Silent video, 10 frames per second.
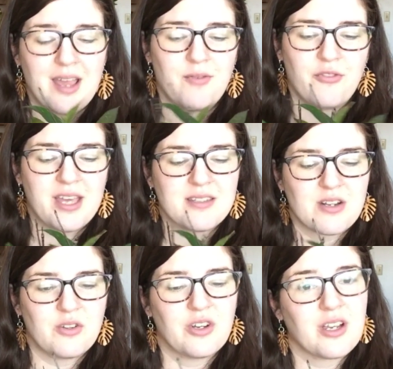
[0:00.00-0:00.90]
If things
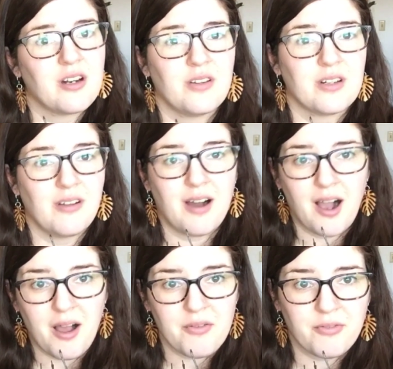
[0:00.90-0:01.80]
are looking a little
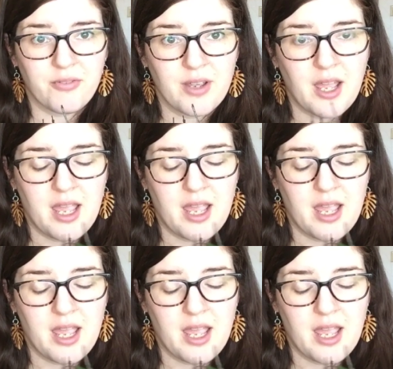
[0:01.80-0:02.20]
off,